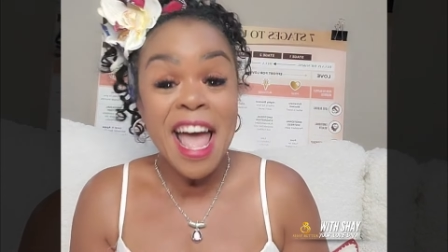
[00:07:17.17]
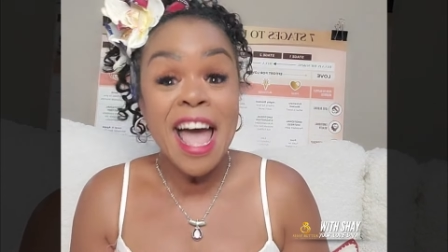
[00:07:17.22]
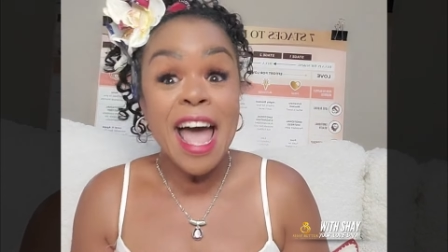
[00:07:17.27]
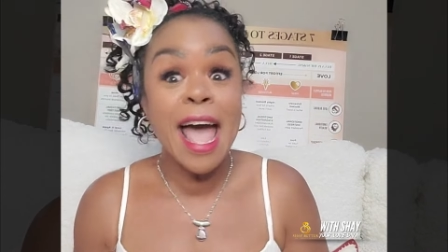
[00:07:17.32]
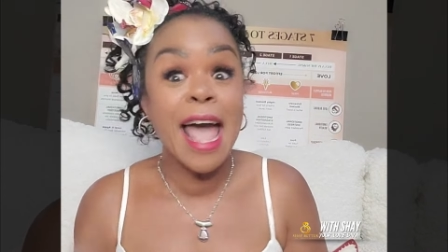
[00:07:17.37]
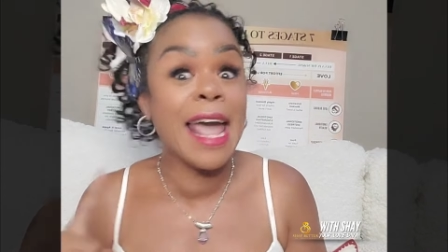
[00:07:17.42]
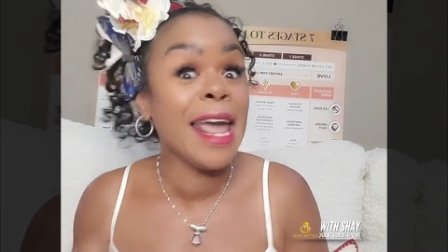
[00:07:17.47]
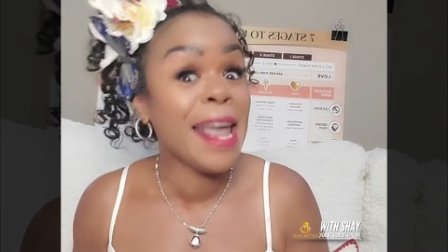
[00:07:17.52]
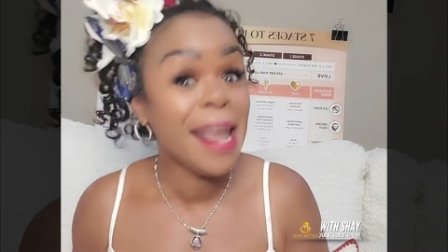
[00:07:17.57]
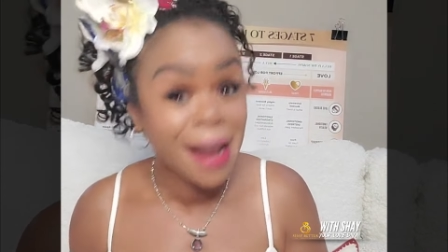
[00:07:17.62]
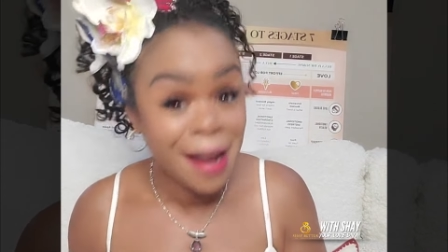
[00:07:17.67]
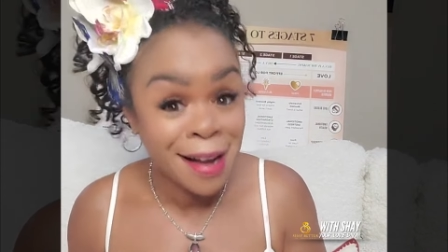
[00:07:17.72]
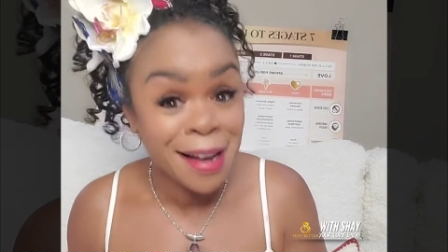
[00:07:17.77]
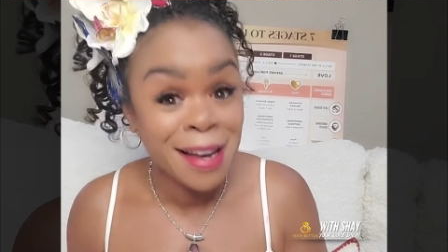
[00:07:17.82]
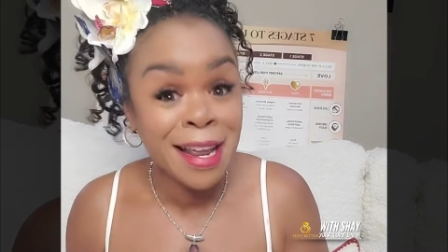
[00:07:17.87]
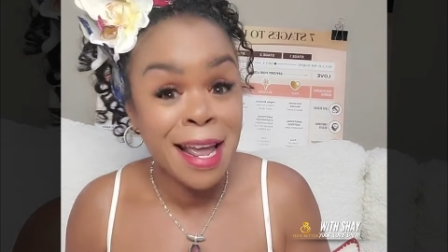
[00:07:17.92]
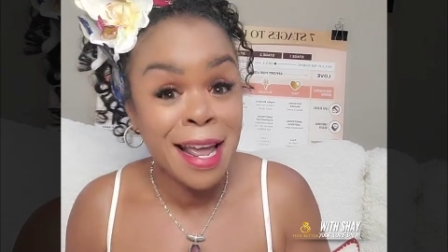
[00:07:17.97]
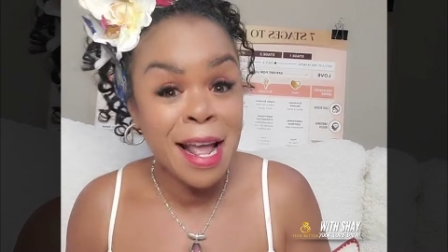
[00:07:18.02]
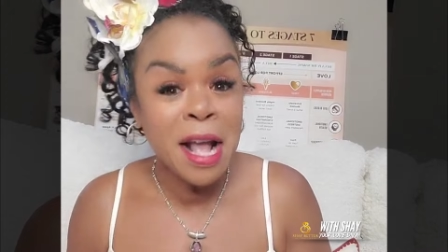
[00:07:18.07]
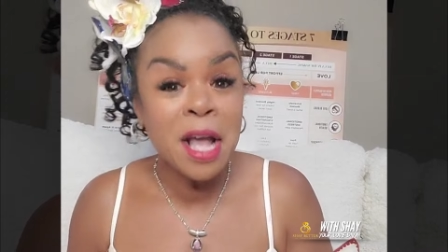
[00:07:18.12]

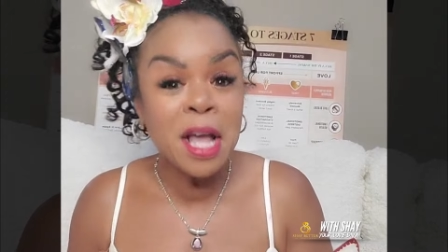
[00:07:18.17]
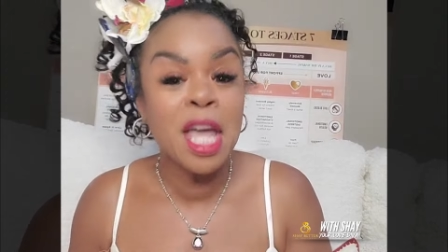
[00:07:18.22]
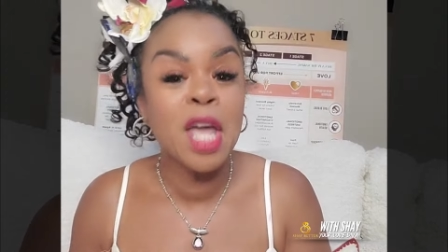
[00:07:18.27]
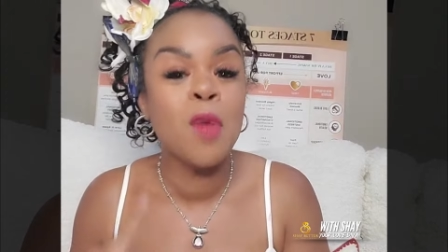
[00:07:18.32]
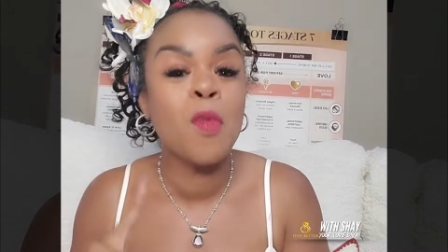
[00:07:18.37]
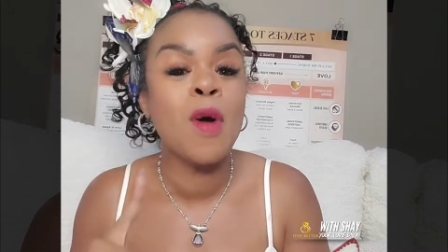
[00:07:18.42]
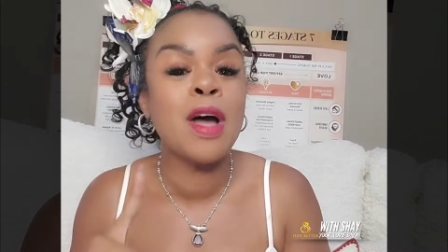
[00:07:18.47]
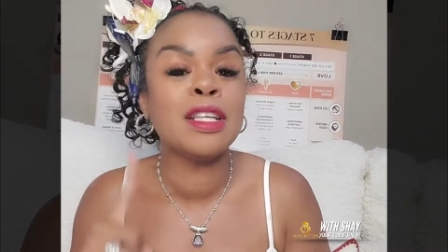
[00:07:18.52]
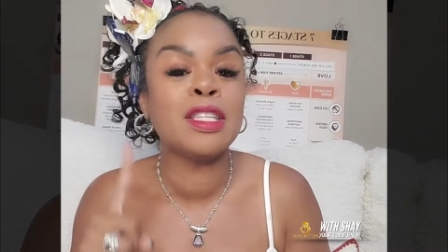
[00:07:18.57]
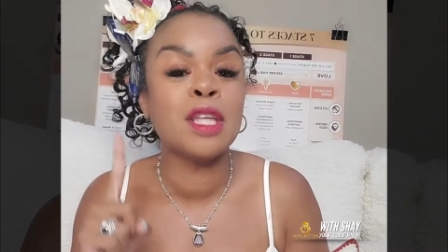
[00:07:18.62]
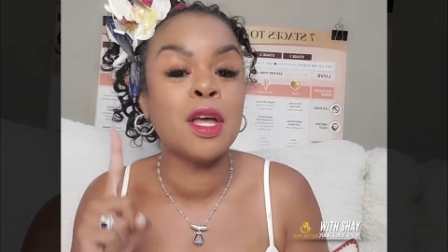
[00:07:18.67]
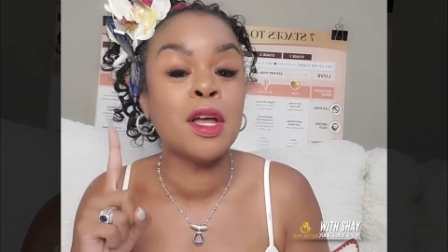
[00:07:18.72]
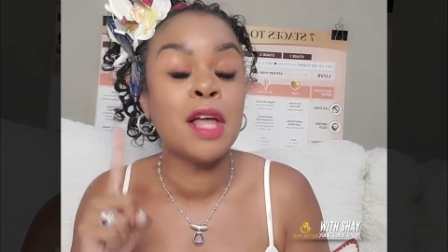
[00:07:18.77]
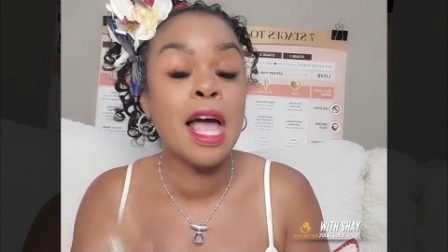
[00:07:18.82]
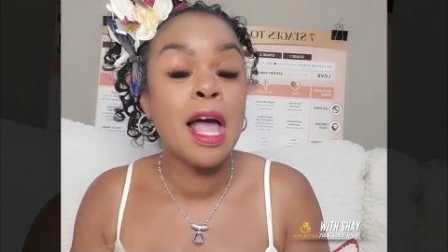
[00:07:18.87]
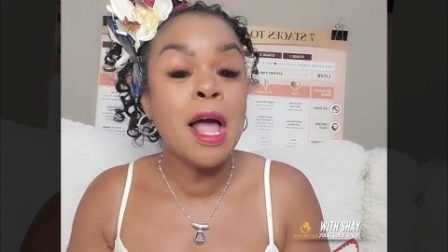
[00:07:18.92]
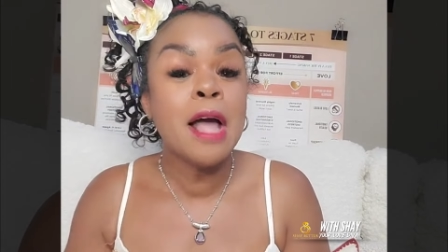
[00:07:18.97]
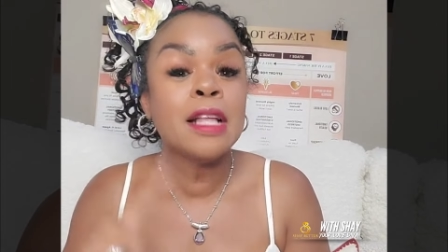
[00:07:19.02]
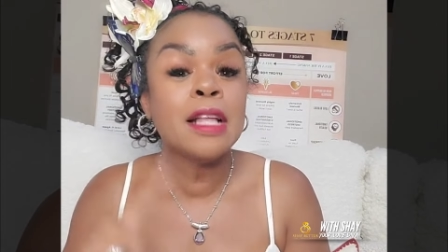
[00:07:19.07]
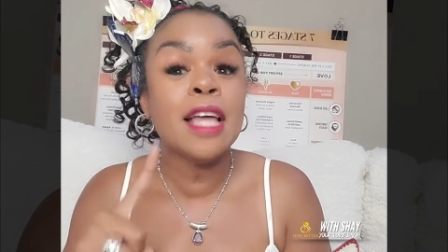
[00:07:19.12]
And he wants
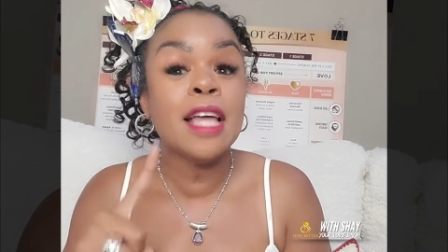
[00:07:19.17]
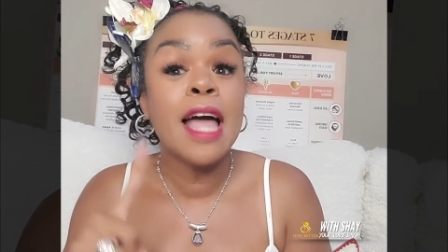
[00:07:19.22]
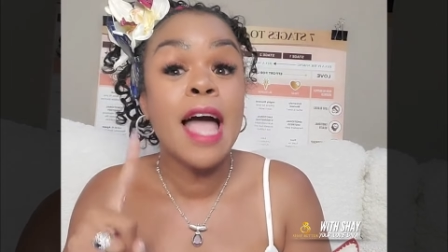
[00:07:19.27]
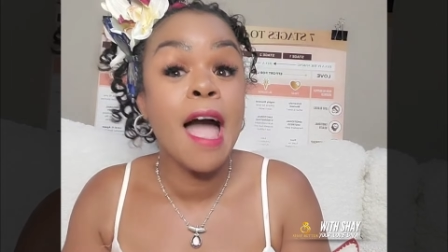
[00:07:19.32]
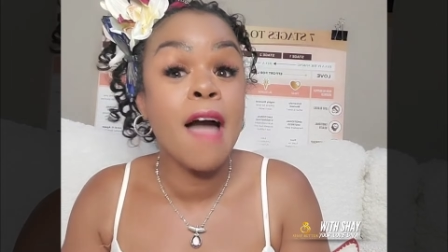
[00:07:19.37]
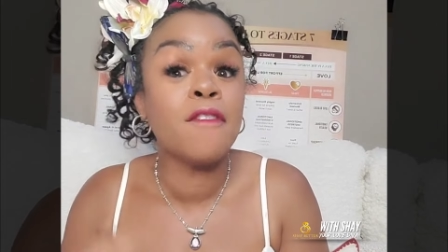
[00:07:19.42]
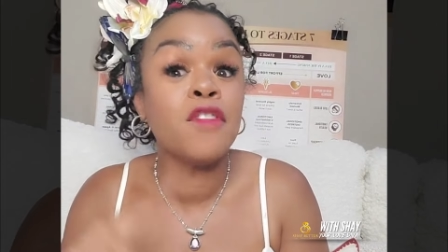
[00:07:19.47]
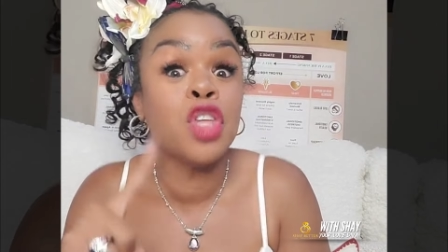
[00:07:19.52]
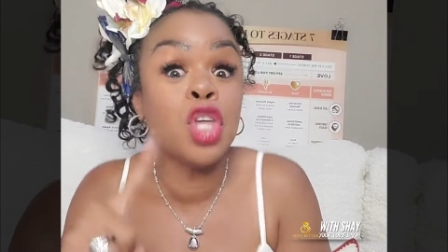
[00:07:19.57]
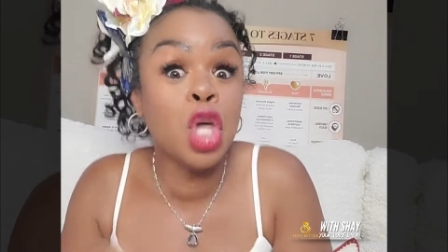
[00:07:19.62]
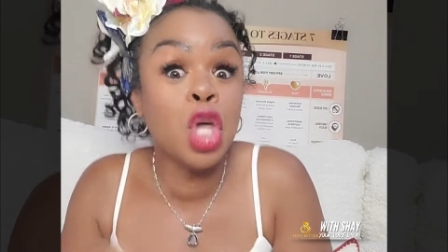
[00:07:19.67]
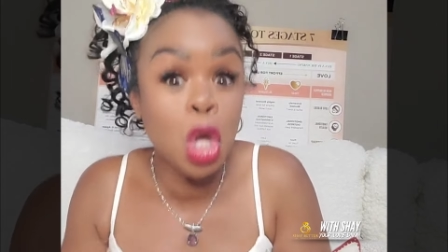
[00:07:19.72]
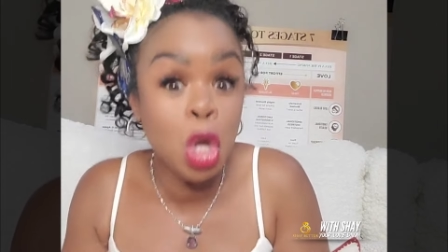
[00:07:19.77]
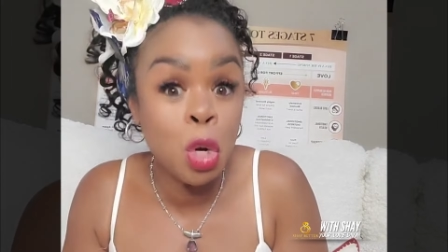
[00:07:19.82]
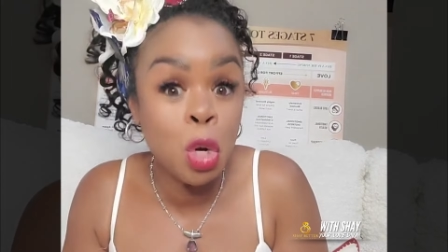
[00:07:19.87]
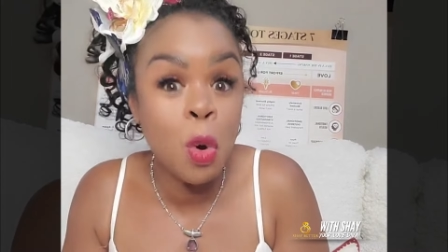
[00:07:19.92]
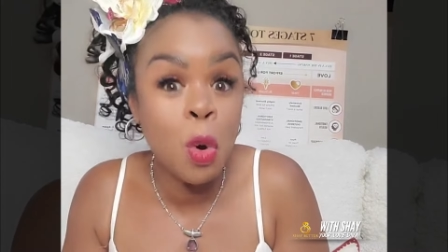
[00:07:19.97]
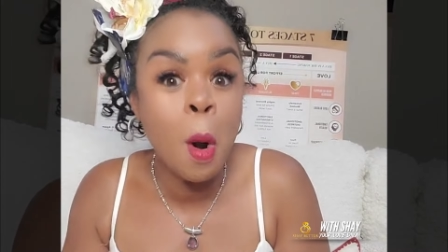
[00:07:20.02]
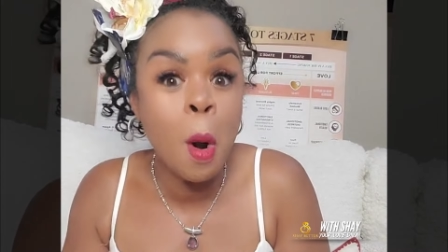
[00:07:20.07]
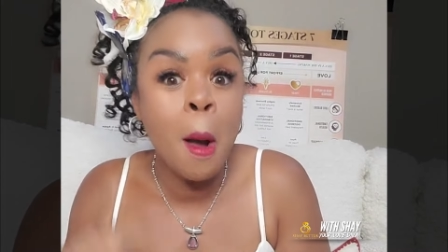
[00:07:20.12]
to have
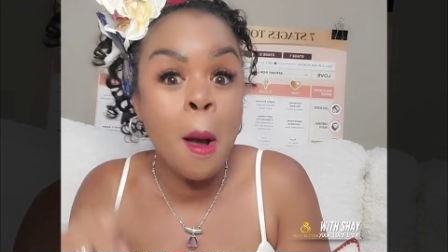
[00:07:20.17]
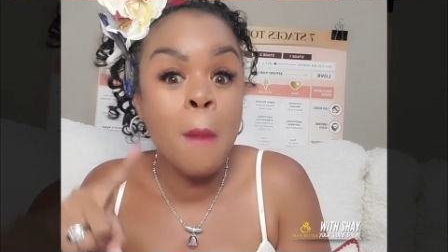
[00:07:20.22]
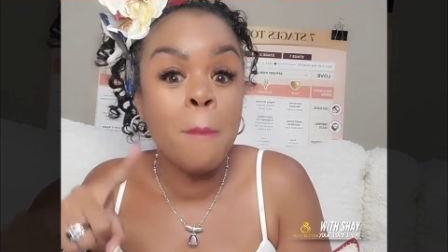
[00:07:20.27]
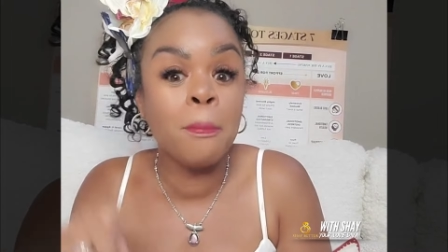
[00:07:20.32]
you